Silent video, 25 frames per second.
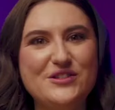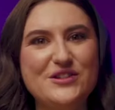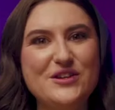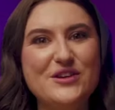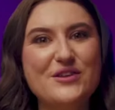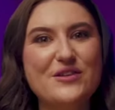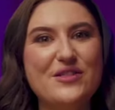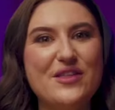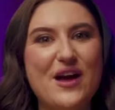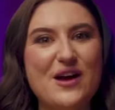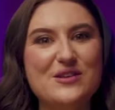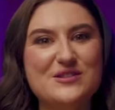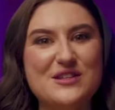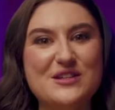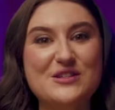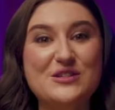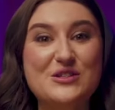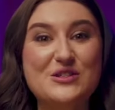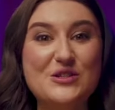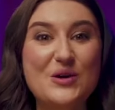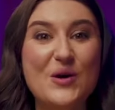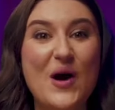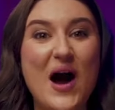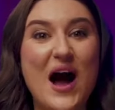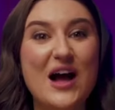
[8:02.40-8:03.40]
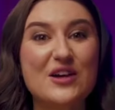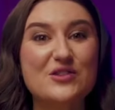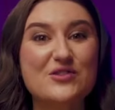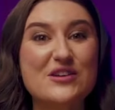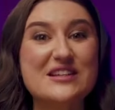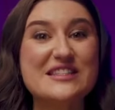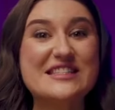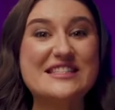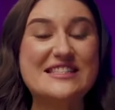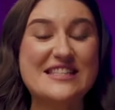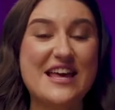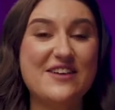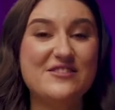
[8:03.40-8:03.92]
two thousand two
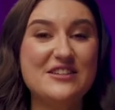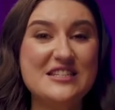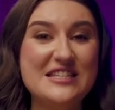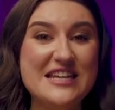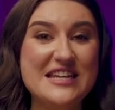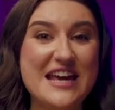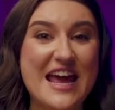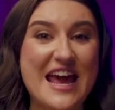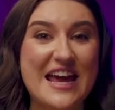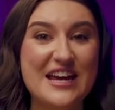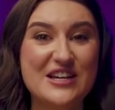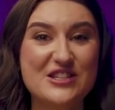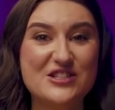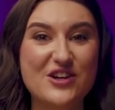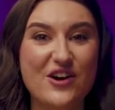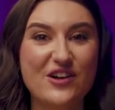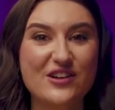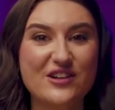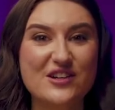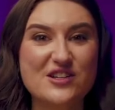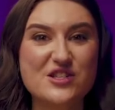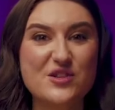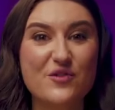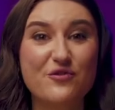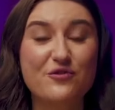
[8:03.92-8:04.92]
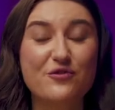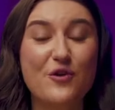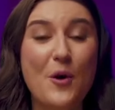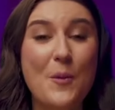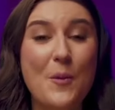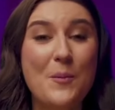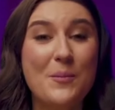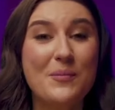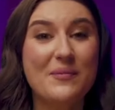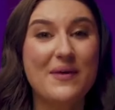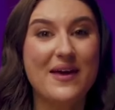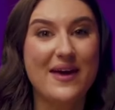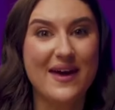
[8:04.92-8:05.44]
hundred seventy-eight dollars
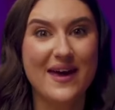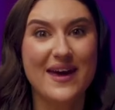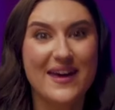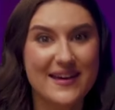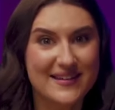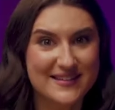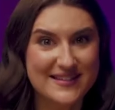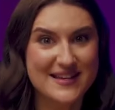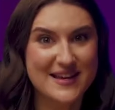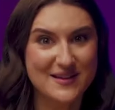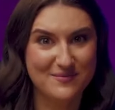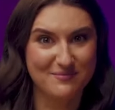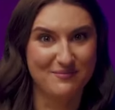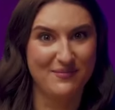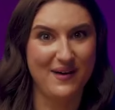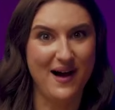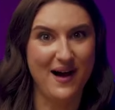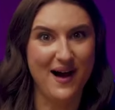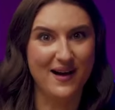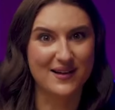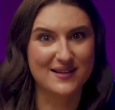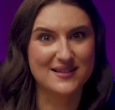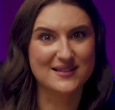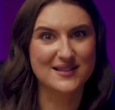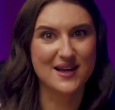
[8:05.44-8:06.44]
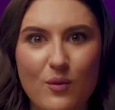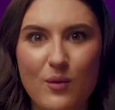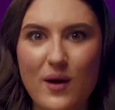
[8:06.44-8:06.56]
from eighteen bucks.